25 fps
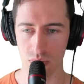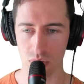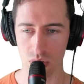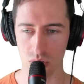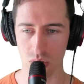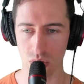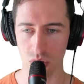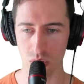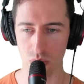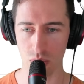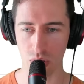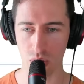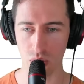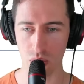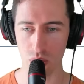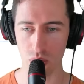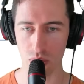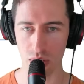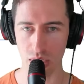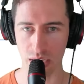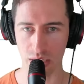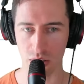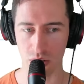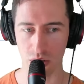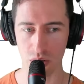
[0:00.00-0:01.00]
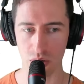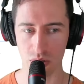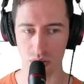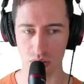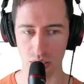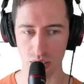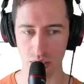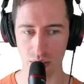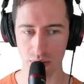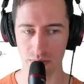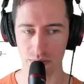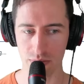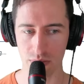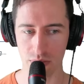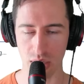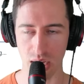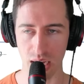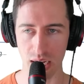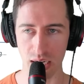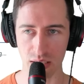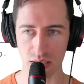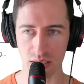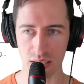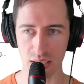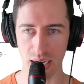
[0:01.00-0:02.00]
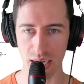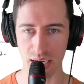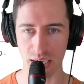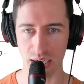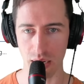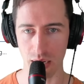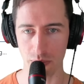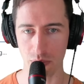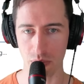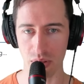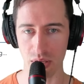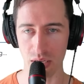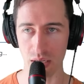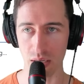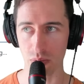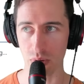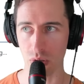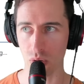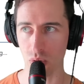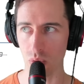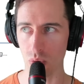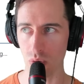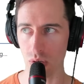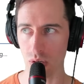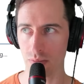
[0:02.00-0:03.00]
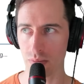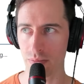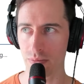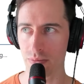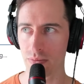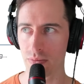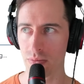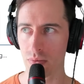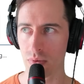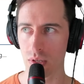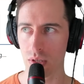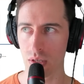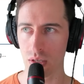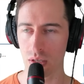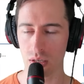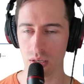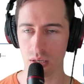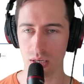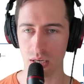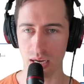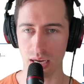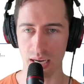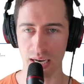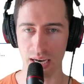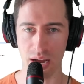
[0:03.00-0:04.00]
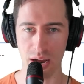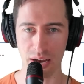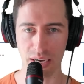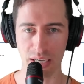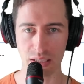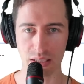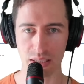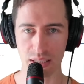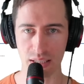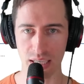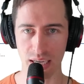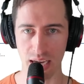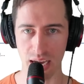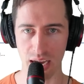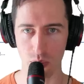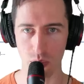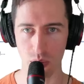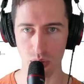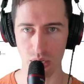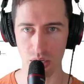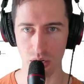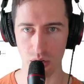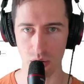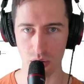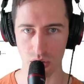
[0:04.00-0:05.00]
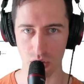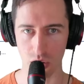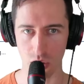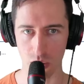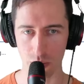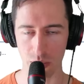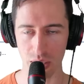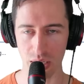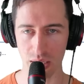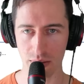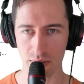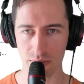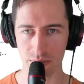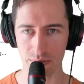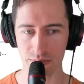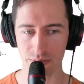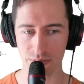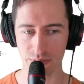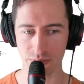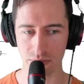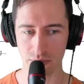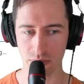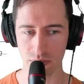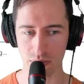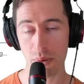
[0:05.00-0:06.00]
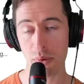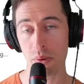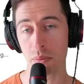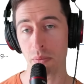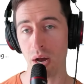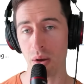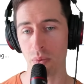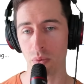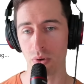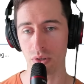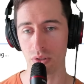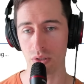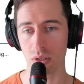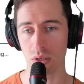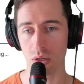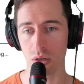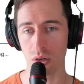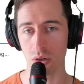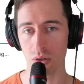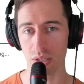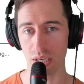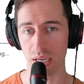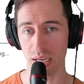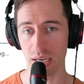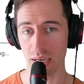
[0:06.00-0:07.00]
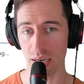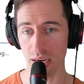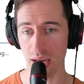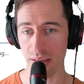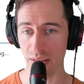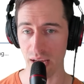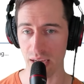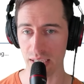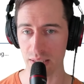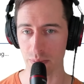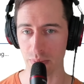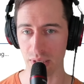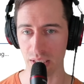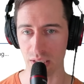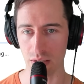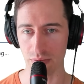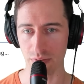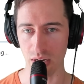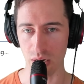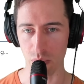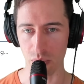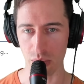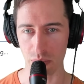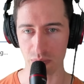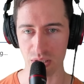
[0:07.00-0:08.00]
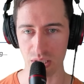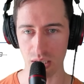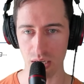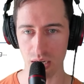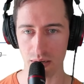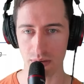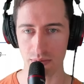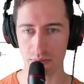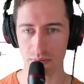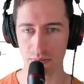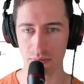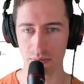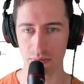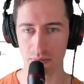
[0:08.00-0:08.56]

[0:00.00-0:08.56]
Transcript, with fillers: So record at cursor, and it's starting up the recorder. Now I can see a window is opening. Now we might want to load another aspect of our website.